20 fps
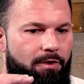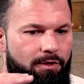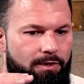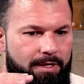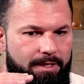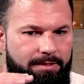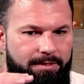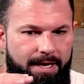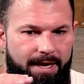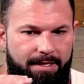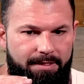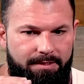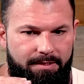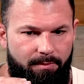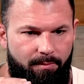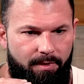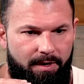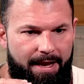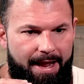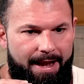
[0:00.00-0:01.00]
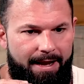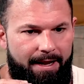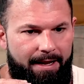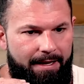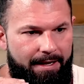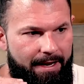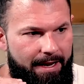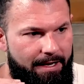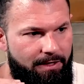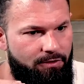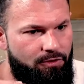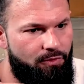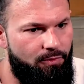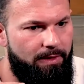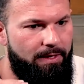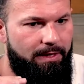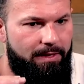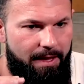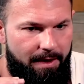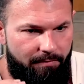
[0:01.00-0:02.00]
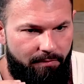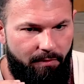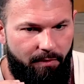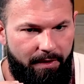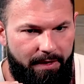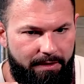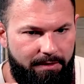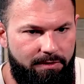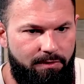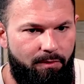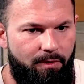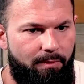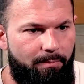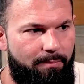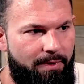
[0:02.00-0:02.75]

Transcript: You can take someone at an entry level into a